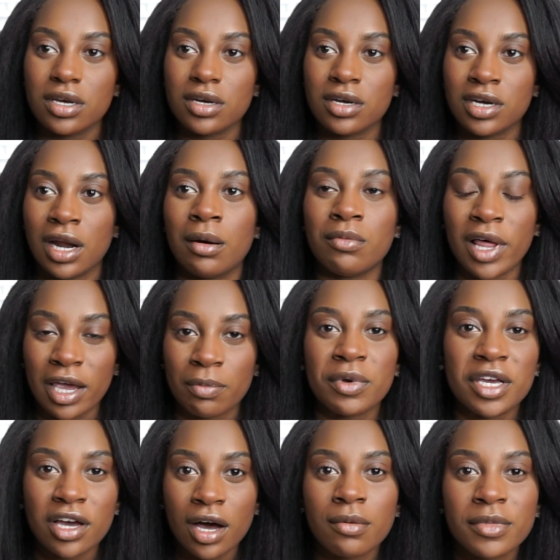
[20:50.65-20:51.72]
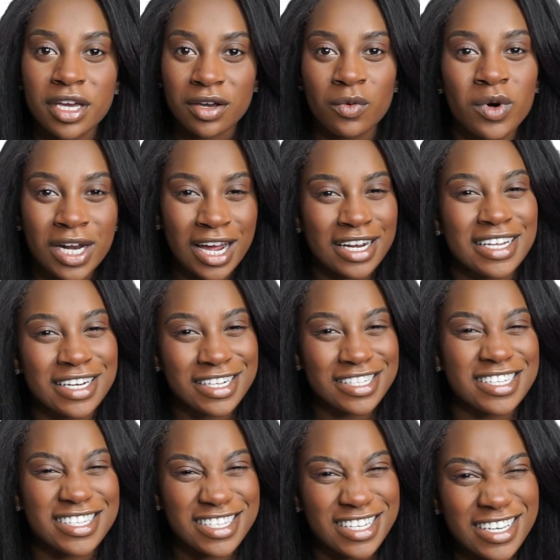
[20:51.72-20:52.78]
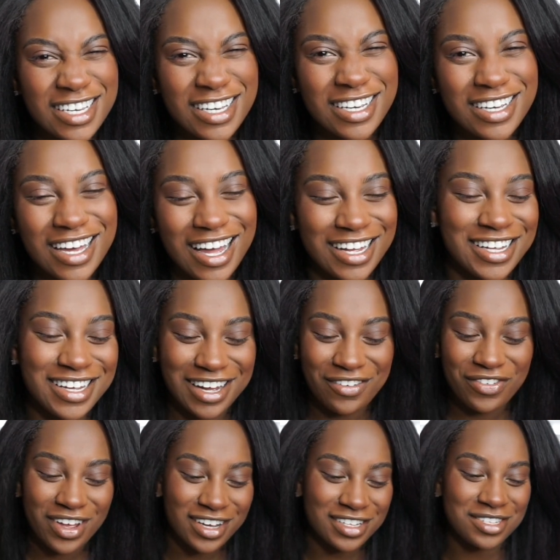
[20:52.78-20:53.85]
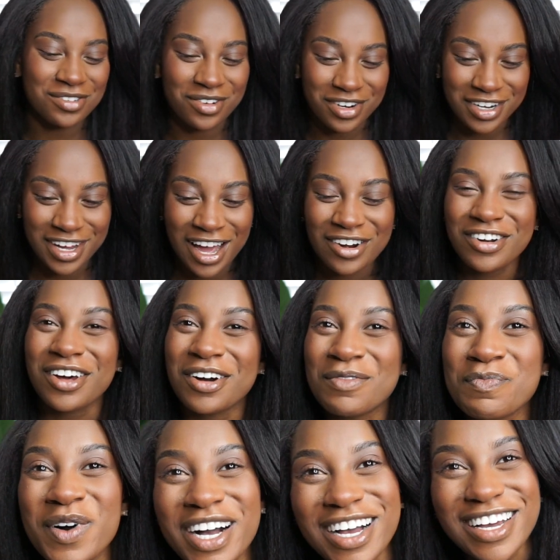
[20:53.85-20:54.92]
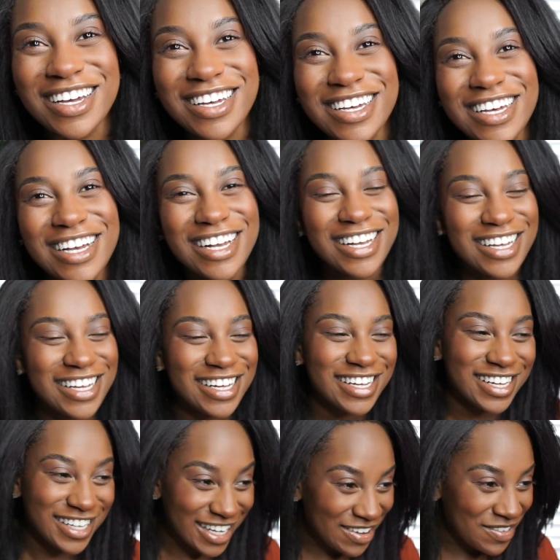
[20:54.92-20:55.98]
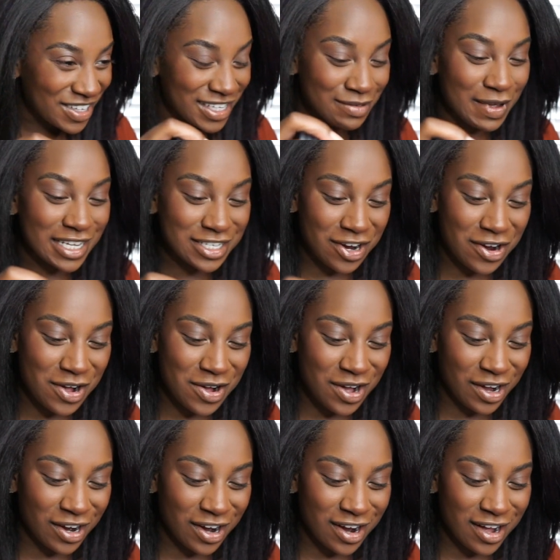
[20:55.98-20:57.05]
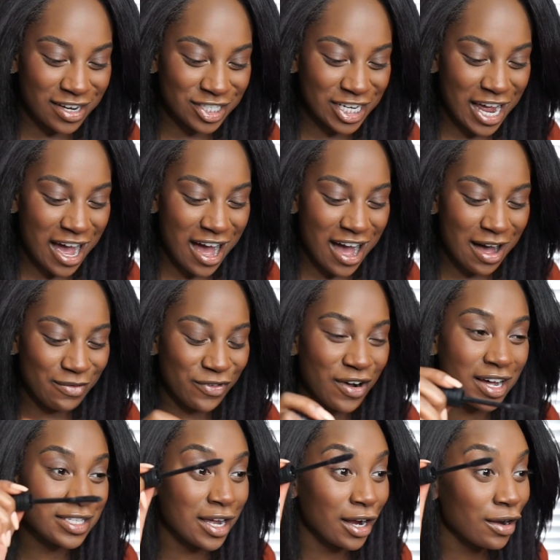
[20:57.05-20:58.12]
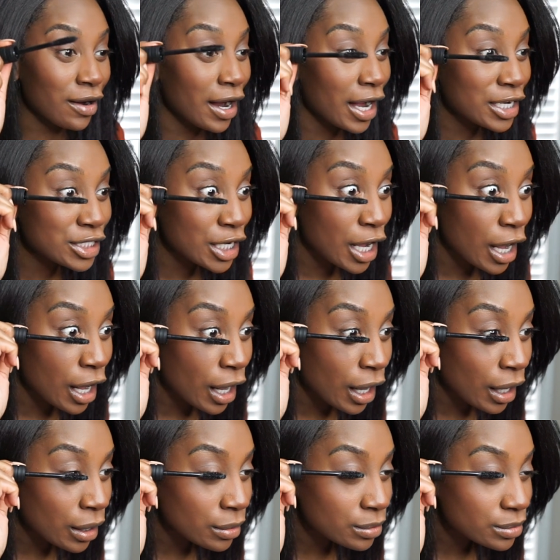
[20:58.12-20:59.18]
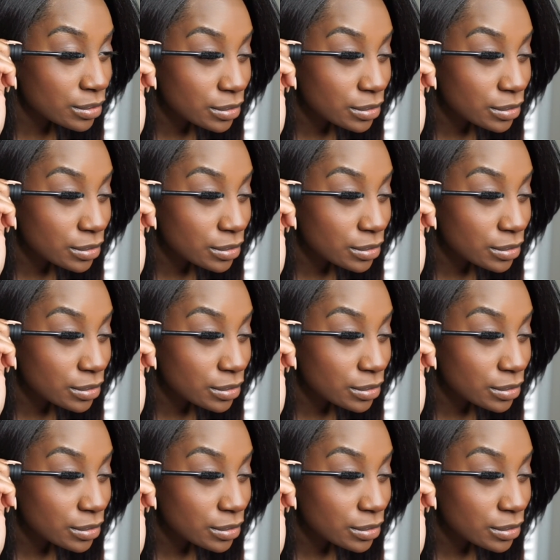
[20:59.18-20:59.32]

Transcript: And I'm like becoming what I needed to see. I feel like it's corny. I don't know, but let me put this mascara on, girl. Child, before I start crying, child.